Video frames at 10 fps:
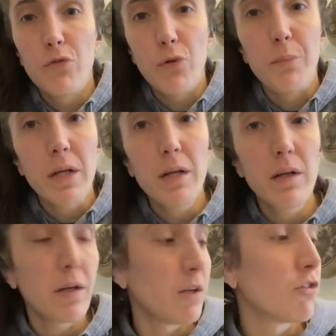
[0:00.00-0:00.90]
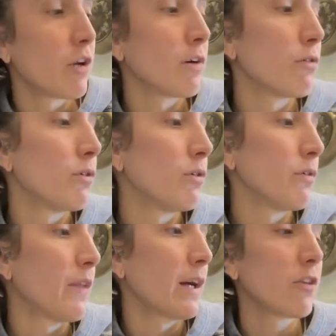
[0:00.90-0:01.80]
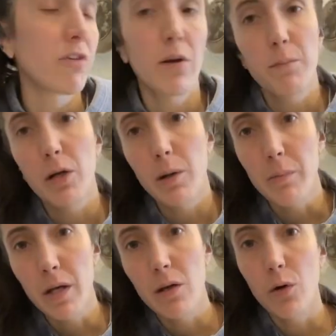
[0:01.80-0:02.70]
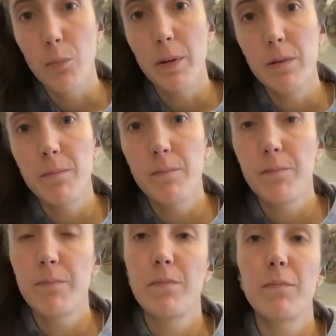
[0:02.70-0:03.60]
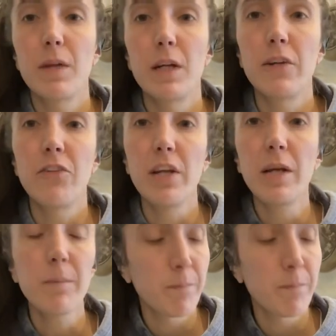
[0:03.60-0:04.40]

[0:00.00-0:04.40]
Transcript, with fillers: For me, in general, that's um, gonna be open in C.